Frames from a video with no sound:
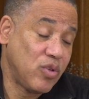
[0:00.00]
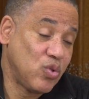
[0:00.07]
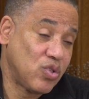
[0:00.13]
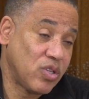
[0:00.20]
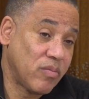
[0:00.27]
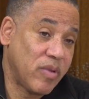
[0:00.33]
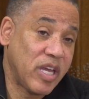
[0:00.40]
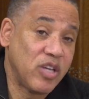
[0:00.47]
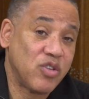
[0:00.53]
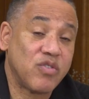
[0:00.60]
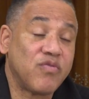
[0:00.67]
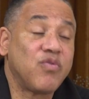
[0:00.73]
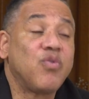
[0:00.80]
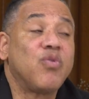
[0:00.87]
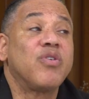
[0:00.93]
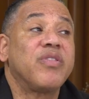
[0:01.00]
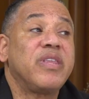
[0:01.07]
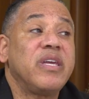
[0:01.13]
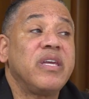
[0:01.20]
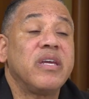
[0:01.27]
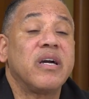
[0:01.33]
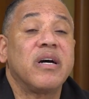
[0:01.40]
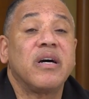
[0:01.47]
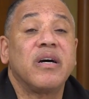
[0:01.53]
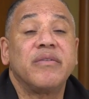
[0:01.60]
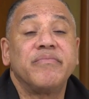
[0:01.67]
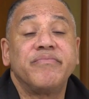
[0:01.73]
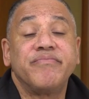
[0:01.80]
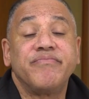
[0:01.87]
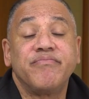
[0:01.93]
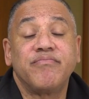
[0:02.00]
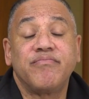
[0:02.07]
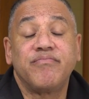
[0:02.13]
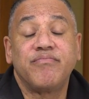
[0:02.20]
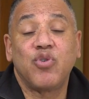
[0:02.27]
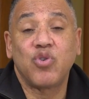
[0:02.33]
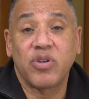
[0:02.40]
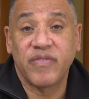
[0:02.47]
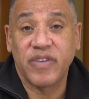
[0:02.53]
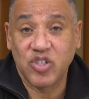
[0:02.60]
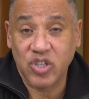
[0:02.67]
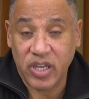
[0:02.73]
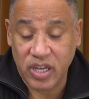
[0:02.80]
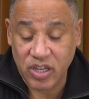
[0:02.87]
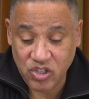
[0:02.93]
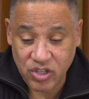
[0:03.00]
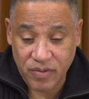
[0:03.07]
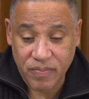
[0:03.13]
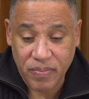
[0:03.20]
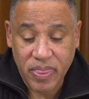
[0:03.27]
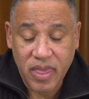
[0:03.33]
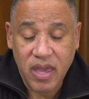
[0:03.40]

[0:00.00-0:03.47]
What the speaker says: music major for the Board of Education.